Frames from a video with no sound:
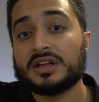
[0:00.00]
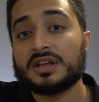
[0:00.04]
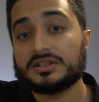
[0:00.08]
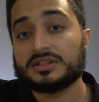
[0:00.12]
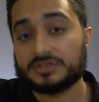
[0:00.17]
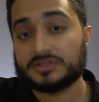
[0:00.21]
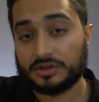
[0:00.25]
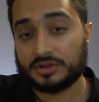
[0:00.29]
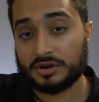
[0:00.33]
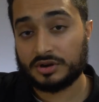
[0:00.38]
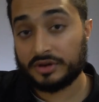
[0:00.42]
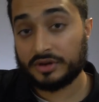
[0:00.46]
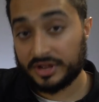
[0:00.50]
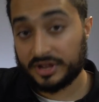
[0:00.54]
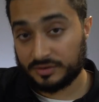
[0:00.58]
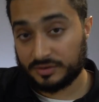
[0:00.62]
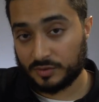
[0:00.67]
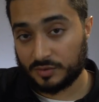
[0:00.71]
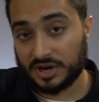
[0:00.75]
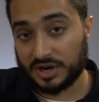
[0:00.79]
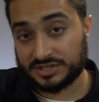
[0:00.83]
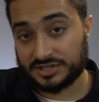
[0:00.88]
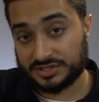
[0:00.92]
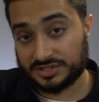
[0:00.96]
so go ahead and
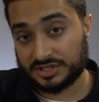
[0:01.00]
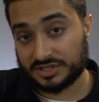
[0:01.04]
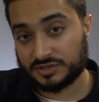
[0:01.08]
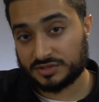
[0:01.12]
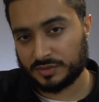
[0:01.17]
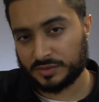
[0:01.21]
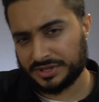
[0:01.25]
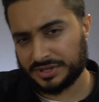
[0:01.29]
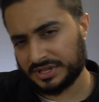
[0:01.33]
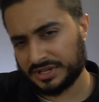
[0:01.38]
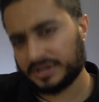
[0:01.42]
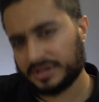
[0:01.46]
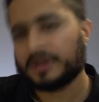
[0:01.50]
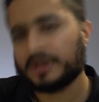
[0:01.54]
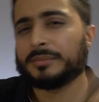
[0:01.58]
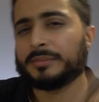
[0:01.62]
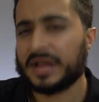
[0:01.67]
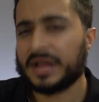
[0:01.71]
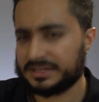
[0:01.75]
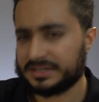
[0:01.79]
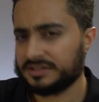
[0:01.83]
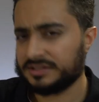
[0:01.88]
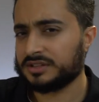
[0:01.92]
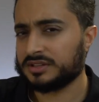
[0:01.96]
watch this one, then come
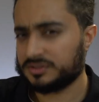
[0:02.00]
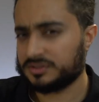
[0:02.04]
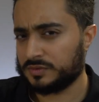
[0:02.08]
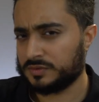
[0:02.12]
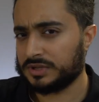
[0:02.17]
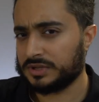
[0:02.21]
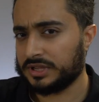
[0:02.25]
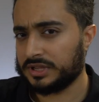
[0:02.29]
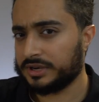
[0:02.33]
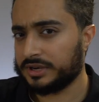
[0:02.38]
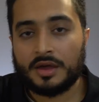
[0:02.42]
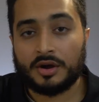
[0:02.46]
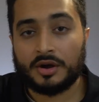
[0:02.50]
back to this one later.